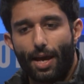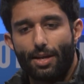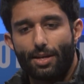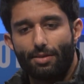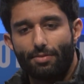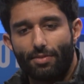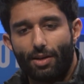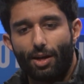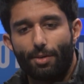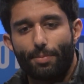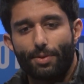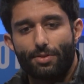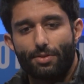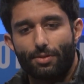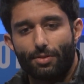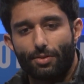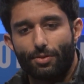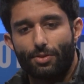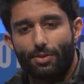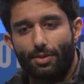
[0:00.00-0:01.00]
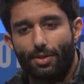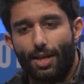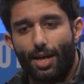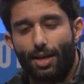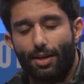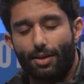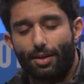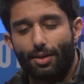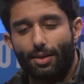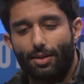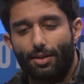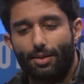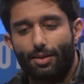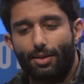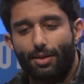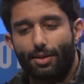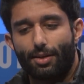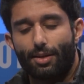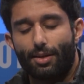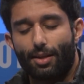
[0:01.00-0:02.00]
and develop a solution
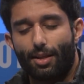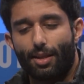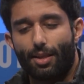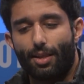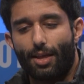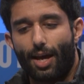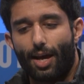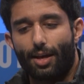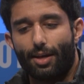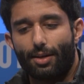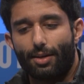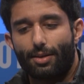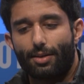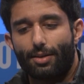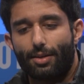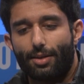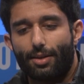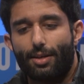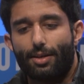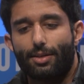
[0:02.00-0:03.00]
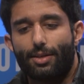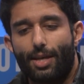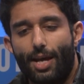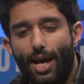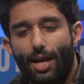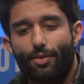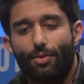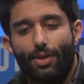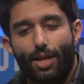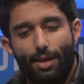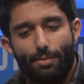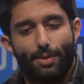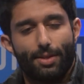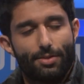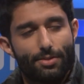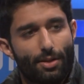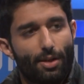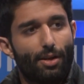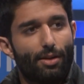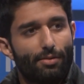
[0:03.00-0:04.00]
that can
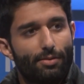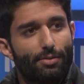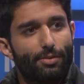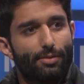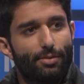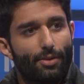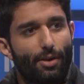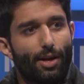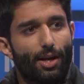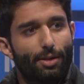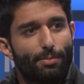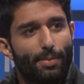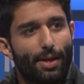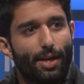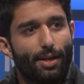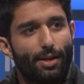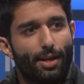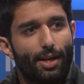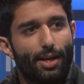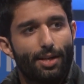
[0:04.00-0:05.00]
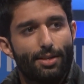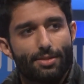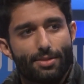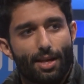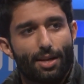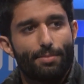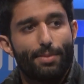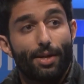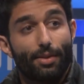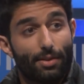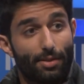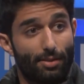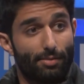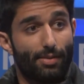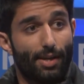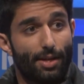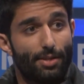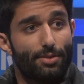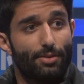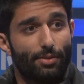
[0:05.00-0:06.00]
reliably solve chronic pain. And it's not about the
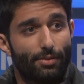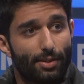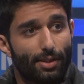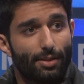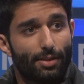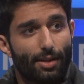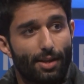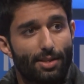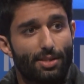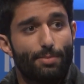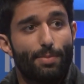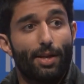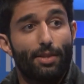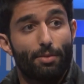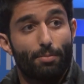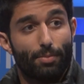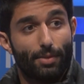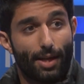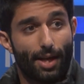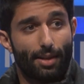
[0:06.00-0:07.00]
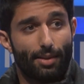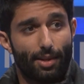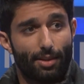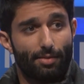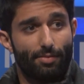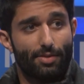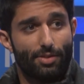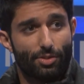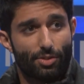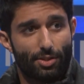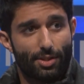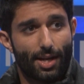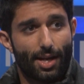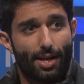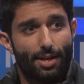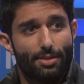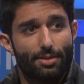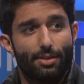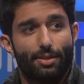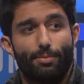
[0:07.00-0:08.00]
device only, it's about the plan that the physician
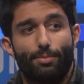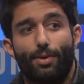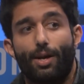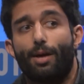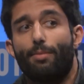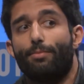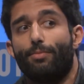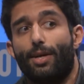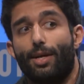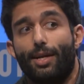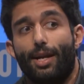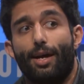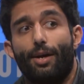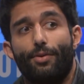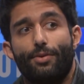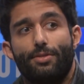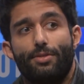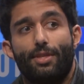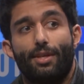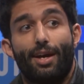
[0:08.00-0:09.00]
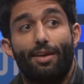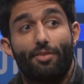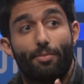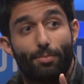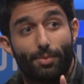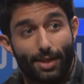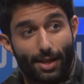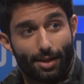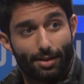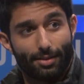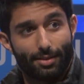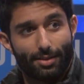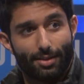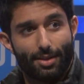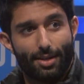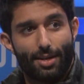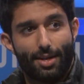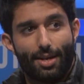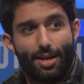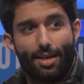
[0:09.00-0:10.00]
has. And the problem right now is they have a plan,
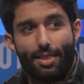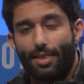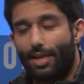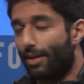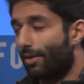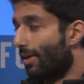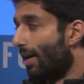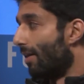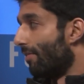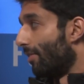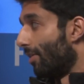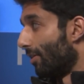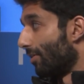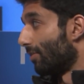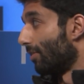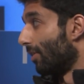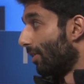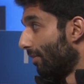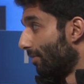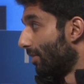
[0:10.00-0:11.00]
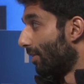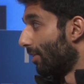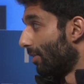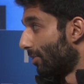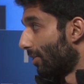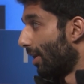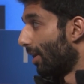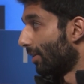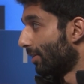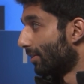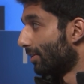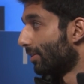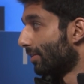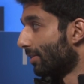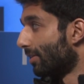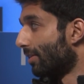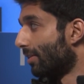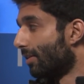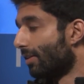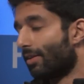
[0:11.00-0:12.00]
they don't have an alternative to the drugs.
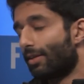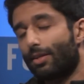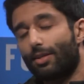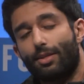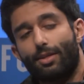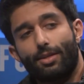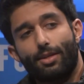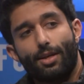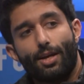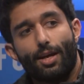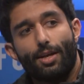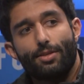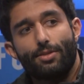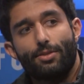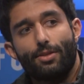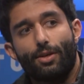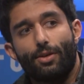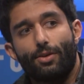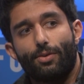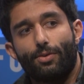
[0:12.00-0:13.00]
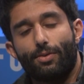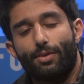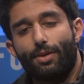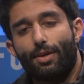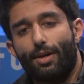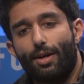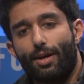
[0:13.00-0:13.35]
And so